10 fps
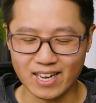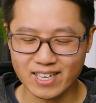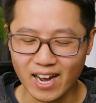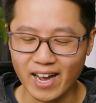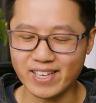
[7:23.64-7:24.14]

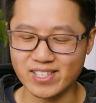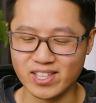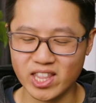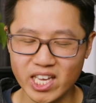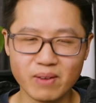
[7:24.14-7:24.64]
Guys,
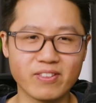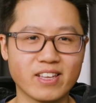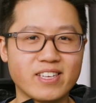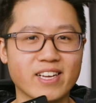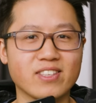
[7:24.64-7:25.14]
think of the
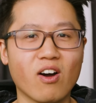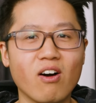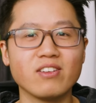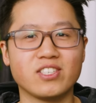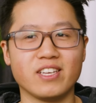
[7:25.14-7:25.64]

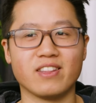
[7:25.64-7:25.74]
technology